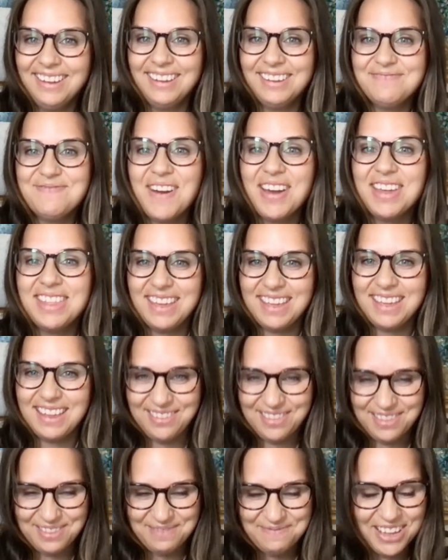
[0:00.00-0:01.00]
by the end
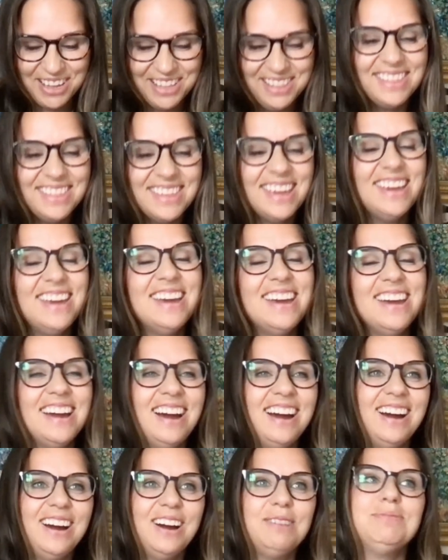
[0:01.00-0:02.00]
of the month.
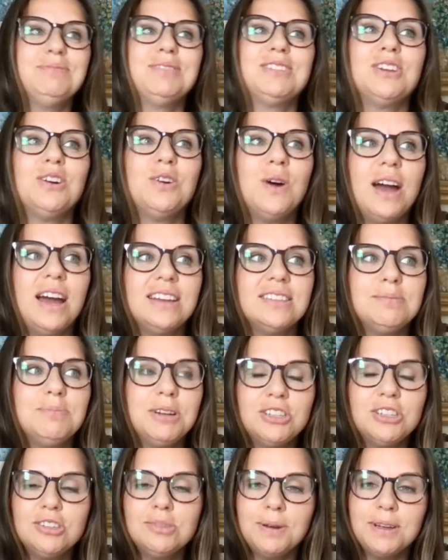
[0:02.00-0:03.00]
So as
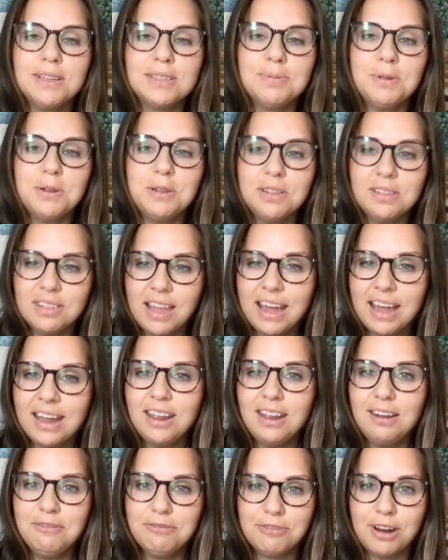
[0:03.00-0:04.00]
much as possible,
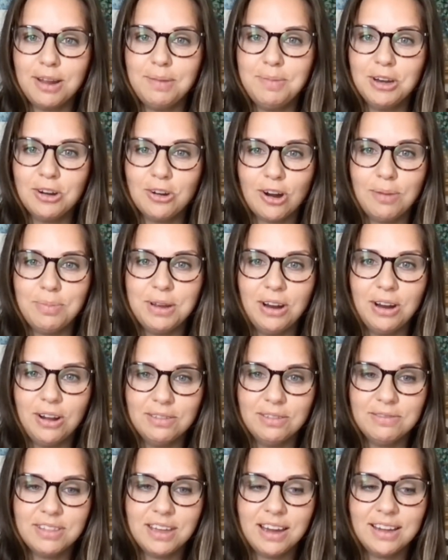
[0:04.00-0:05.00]
lighting, framing, cropping, all
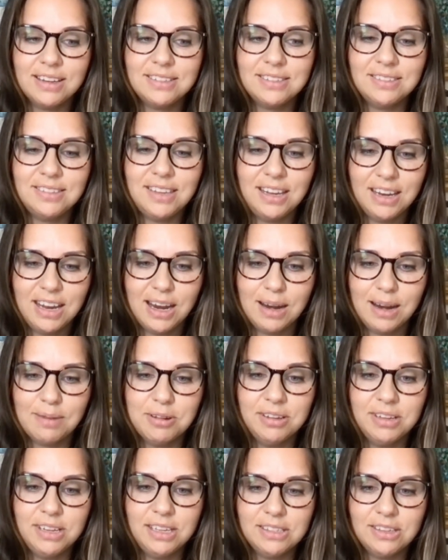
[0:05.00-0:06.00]
of that in
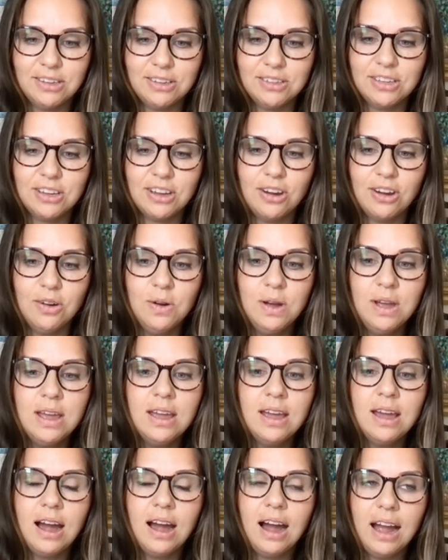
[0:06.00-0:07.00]
camera is good to go.
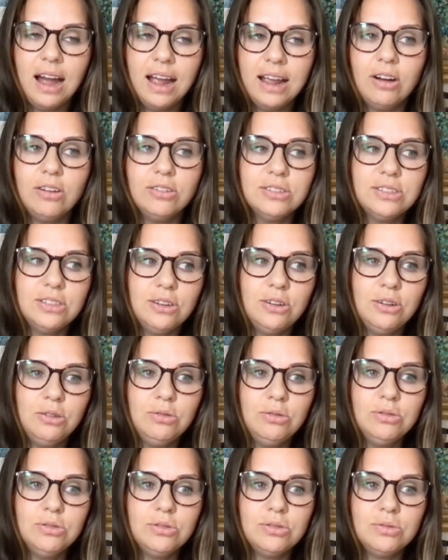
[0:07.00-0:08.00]
I
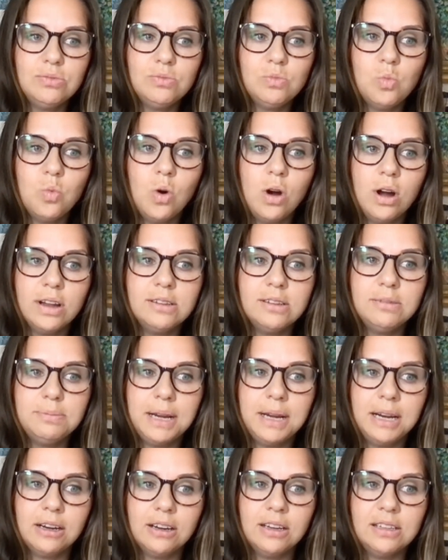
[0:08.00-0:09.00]
also want
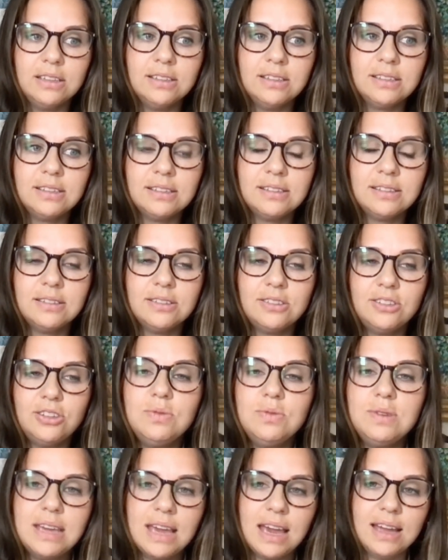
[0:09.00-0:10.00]
parents to
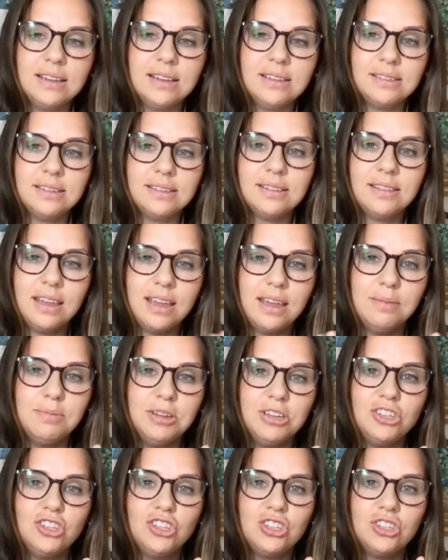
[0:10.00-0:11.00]
get the
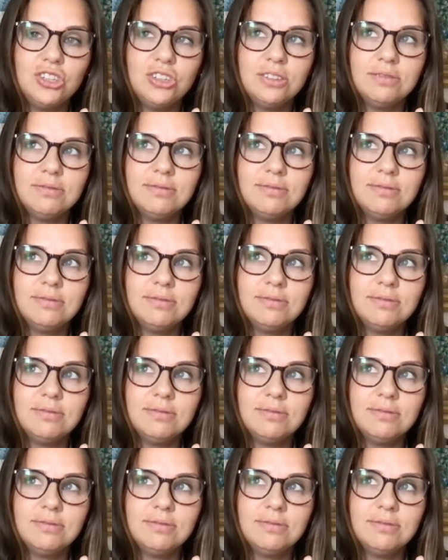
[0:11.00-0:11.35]
image